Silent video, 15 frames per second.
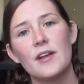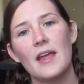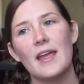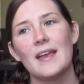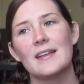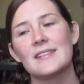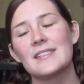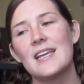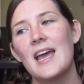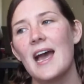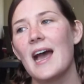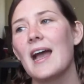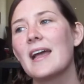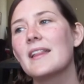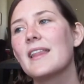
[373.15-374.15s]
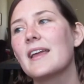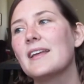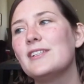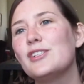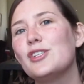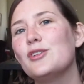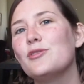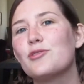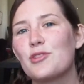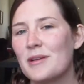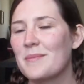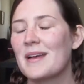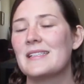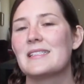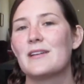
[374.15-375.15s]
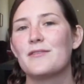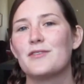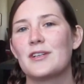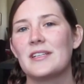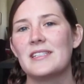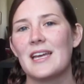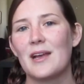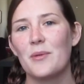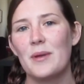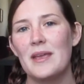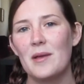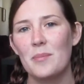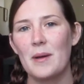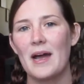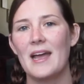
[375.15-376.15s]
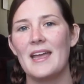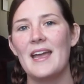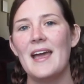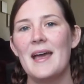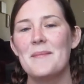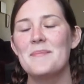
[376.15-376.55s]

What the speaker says: and I like to treat myself during tech week by